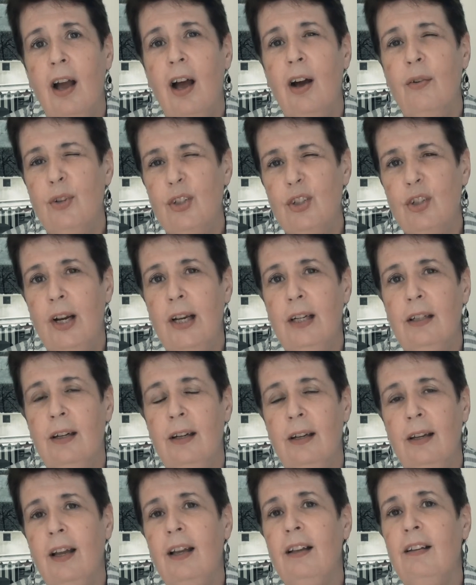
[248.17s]
of
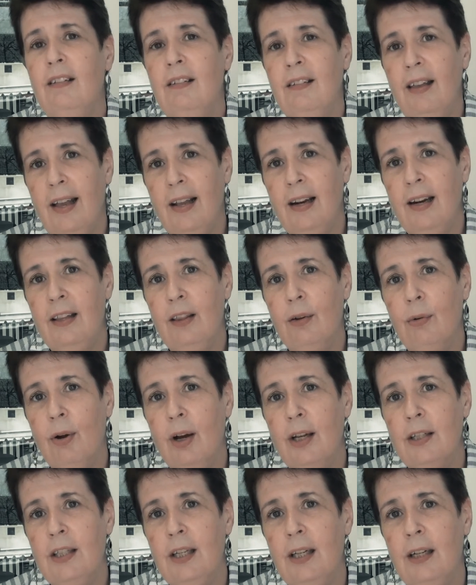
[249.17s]
attracting exactly the
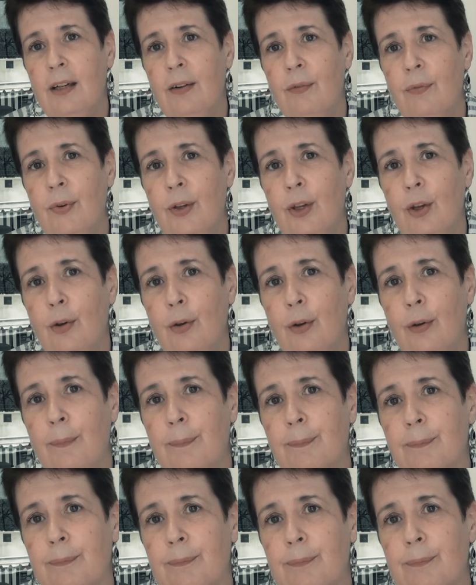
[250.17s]
right tenant for you.